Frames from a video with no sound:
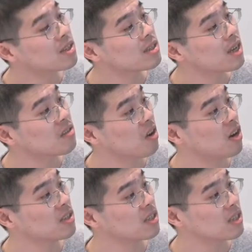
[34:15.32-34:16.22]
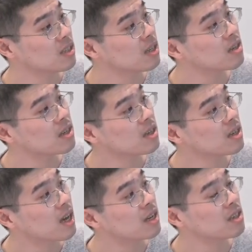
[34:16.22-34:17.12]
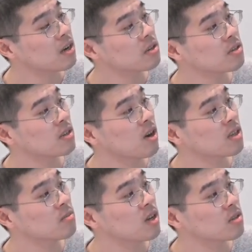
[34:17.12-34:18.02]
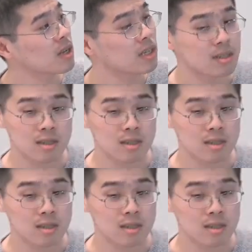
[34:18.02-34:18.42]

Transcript: are noisy. Okay, I'll tell you the noise model later.